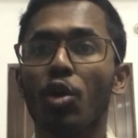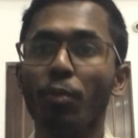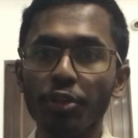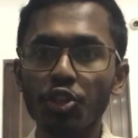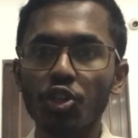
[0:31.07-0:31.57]

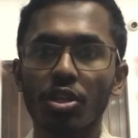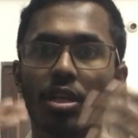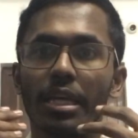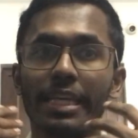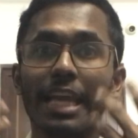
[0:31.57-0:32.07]
which
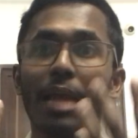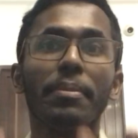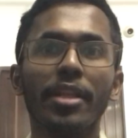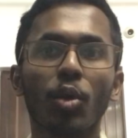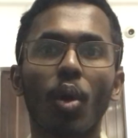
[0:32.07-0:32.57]
can
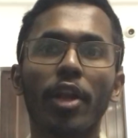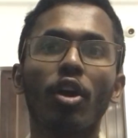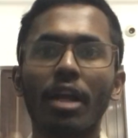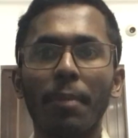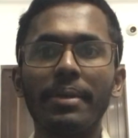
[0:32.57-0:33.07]
be required
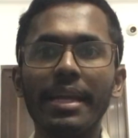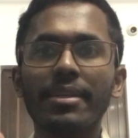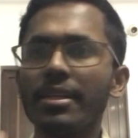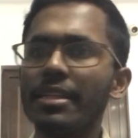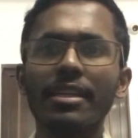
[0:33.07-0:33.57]
or
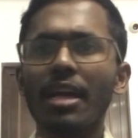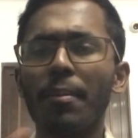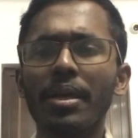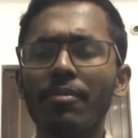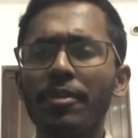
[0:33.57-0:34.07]
updated in the
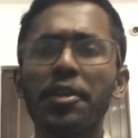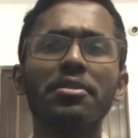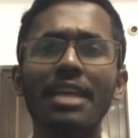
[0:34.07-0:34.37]
coming up videos.